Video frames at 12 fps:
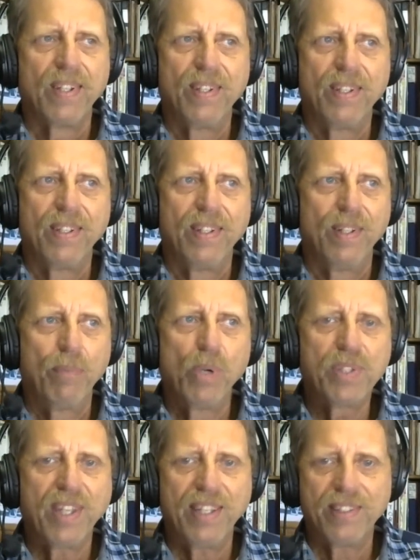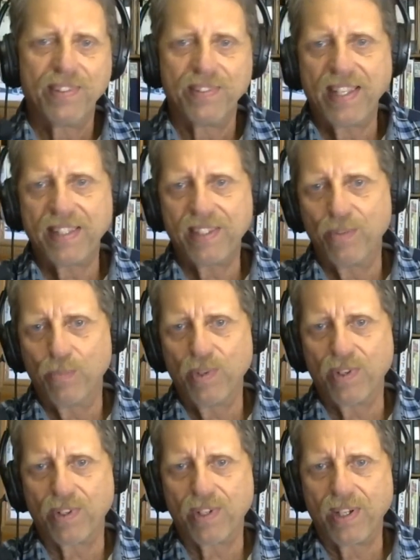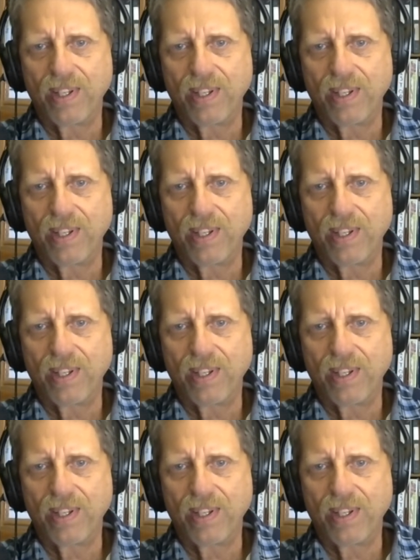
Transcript: In most cases, that didn't work.